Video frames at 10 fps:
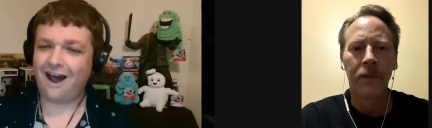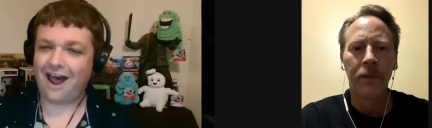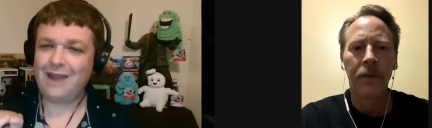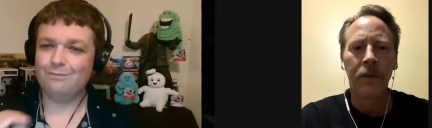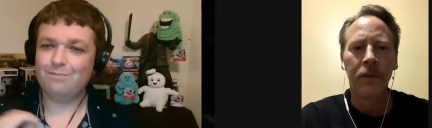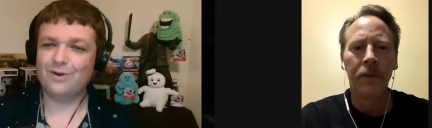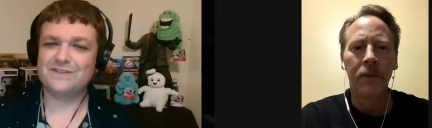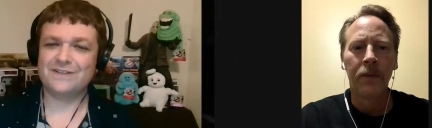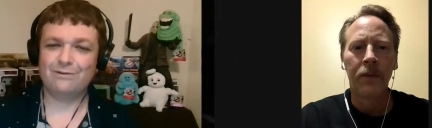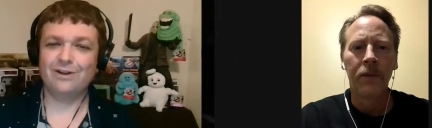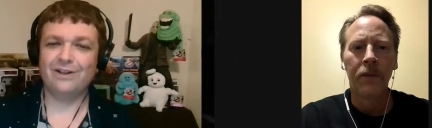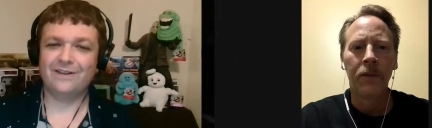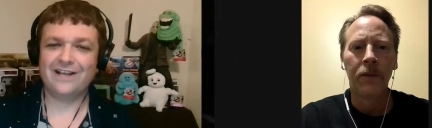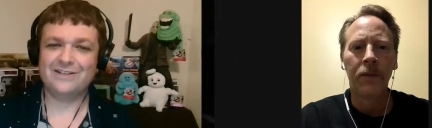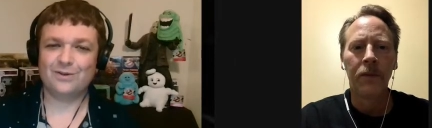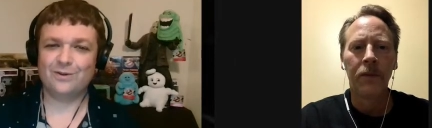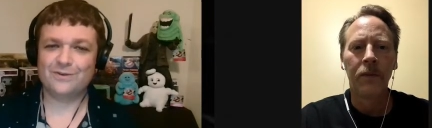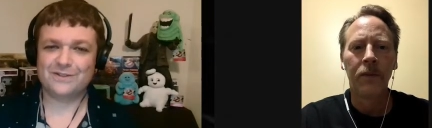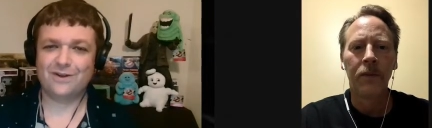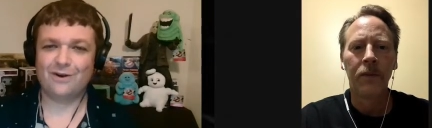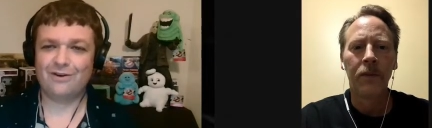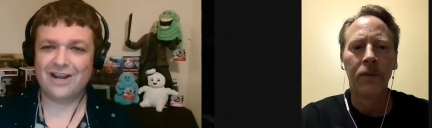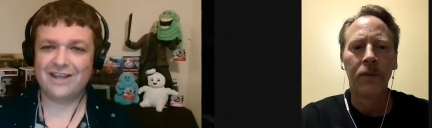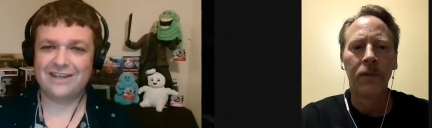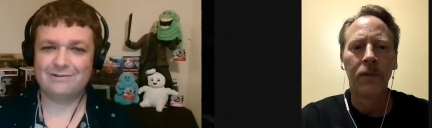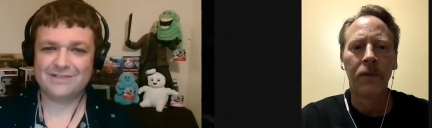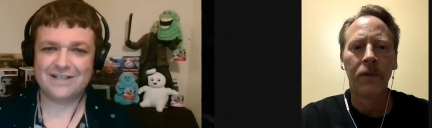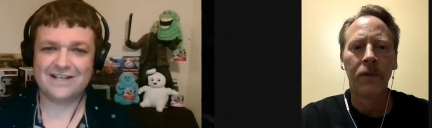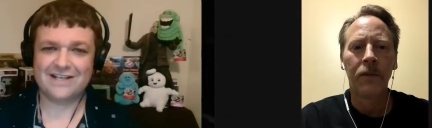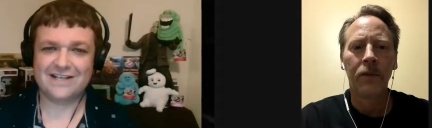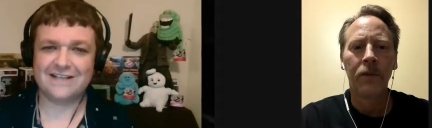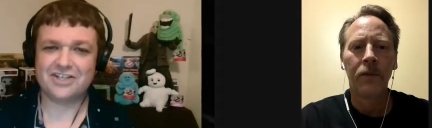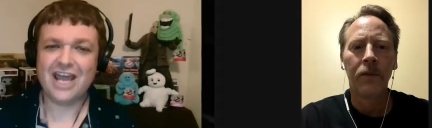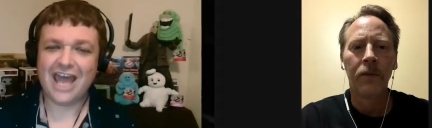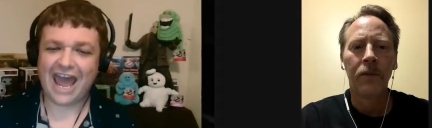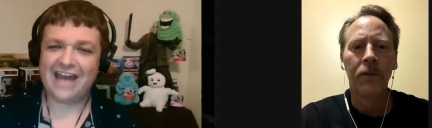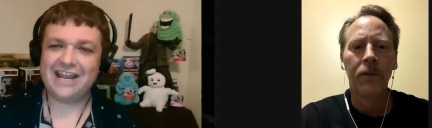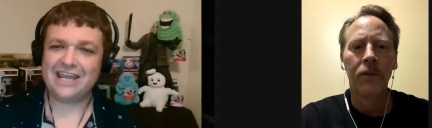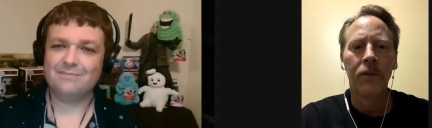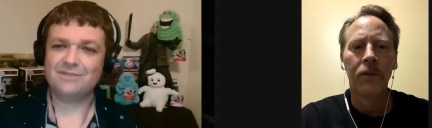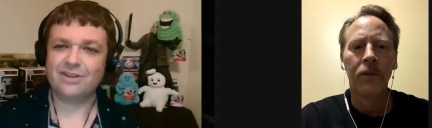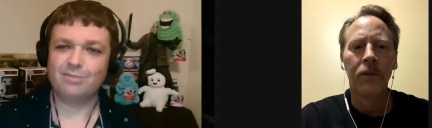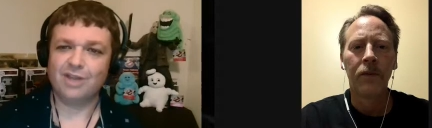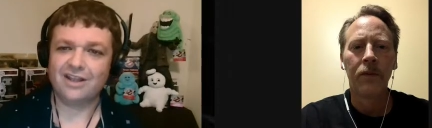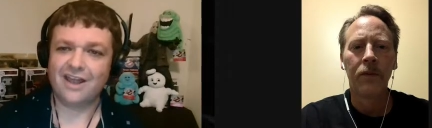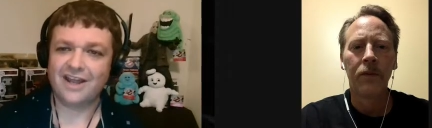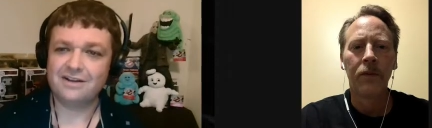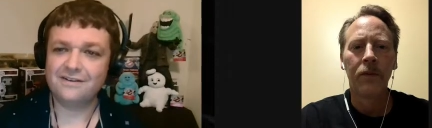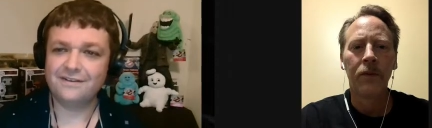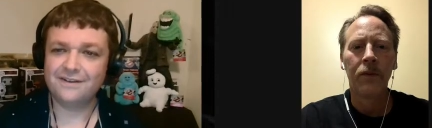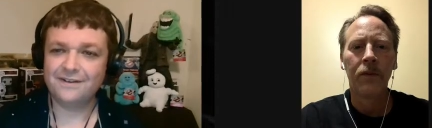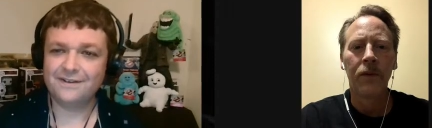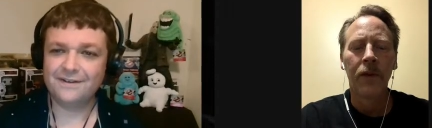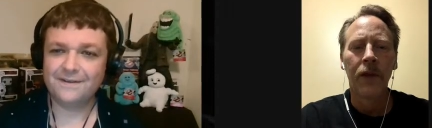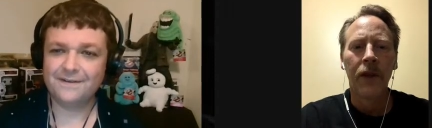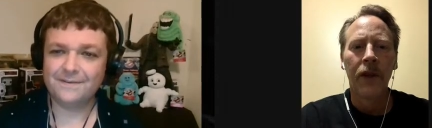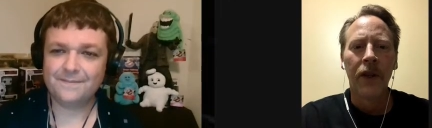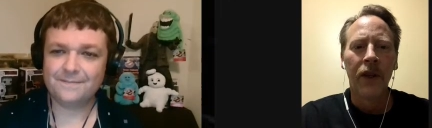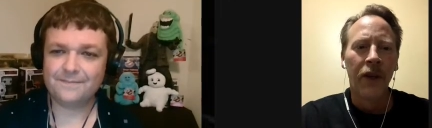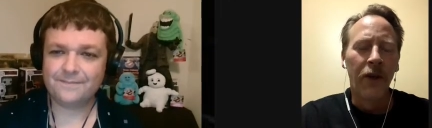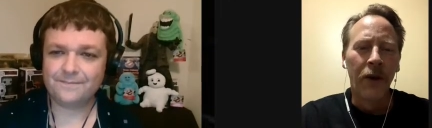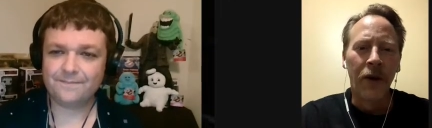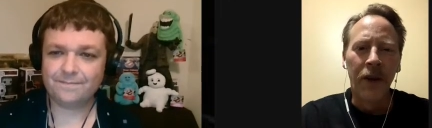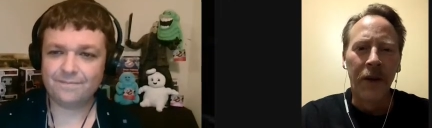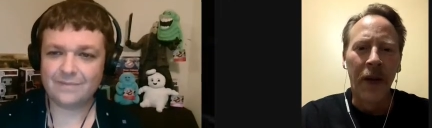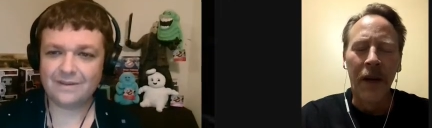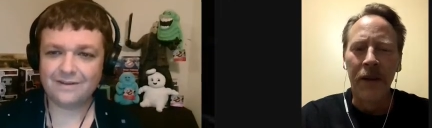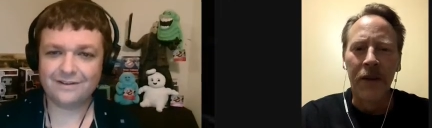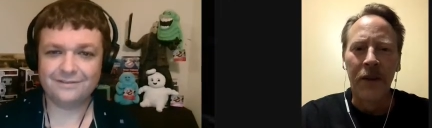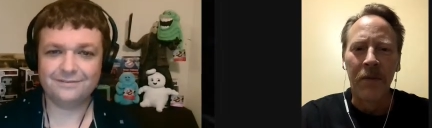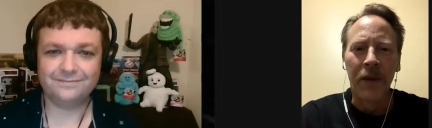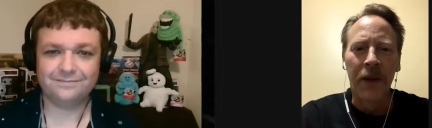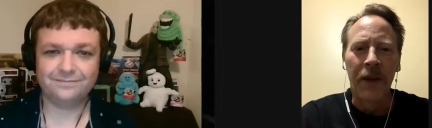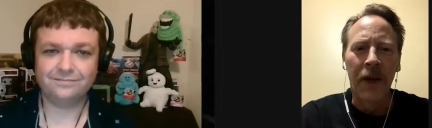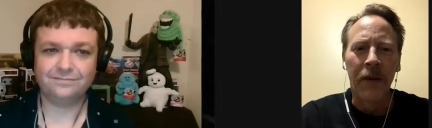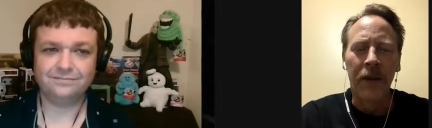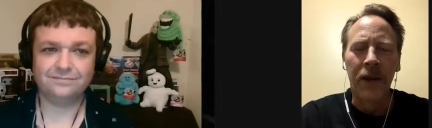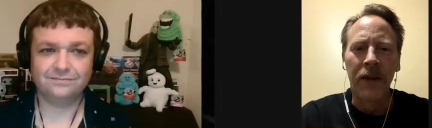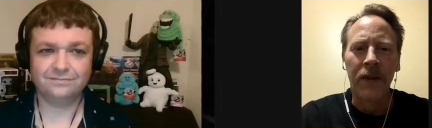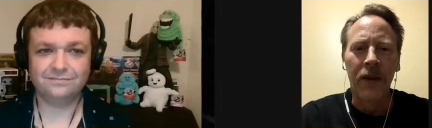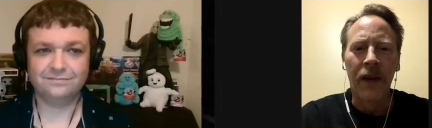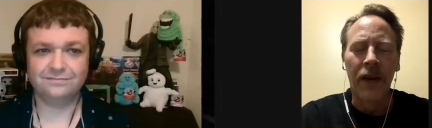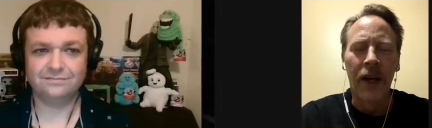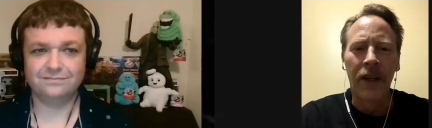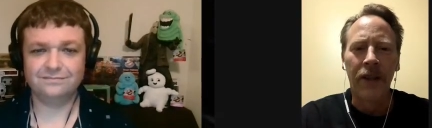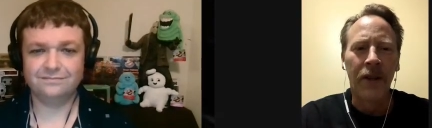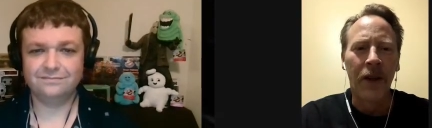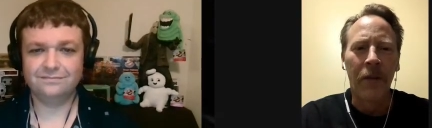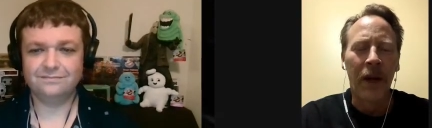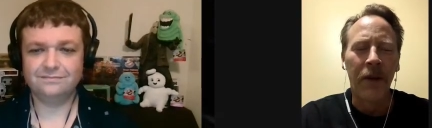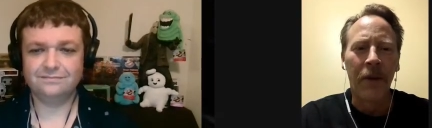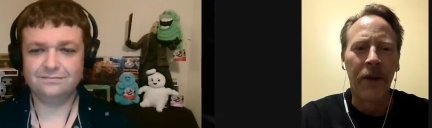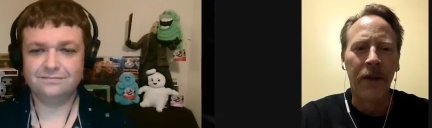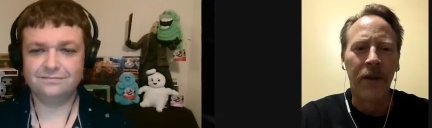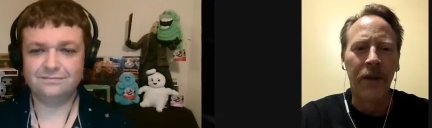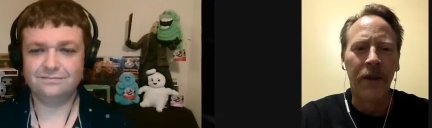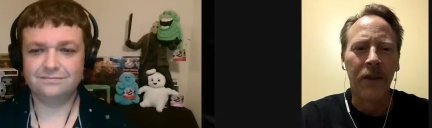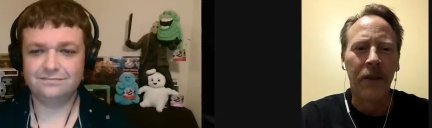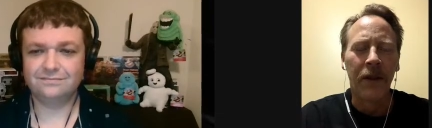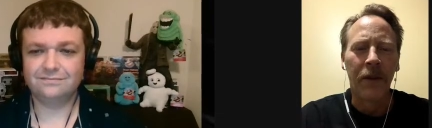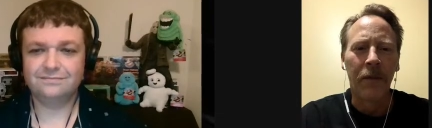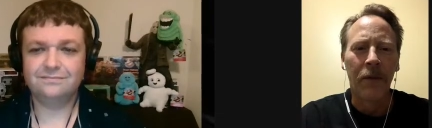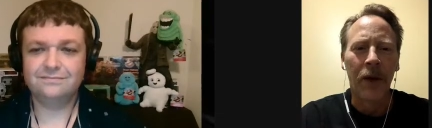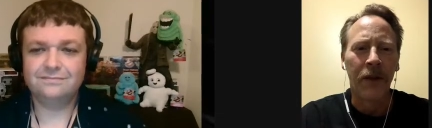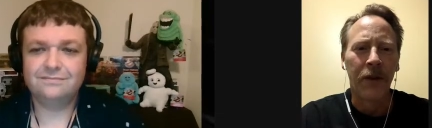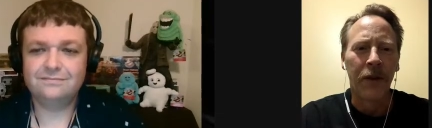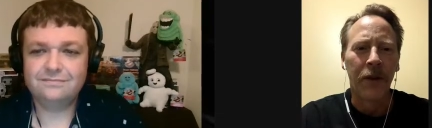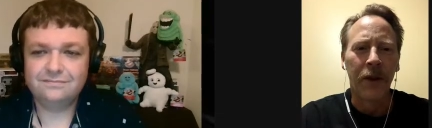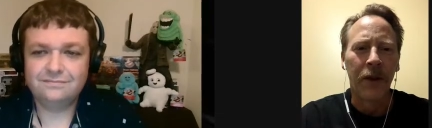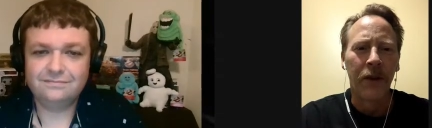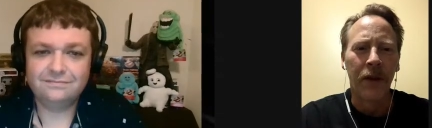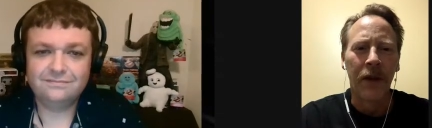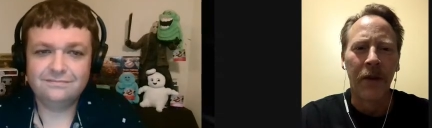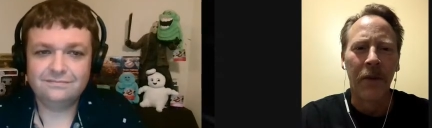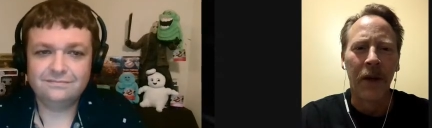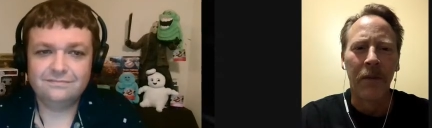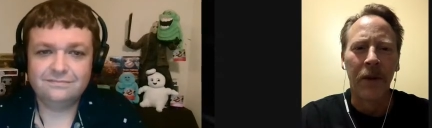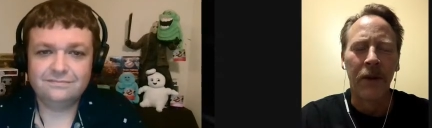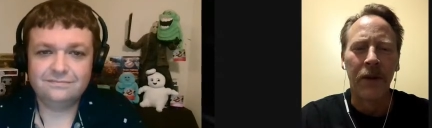Speaker 1: I personally really like Solo Sikoa, and I think it was a nice touch adding him to the bloodline.
Speaker 2: Cool. Yeah, it seems like nowadays, uh, anytime anybody sees a wrestler that looks like he might be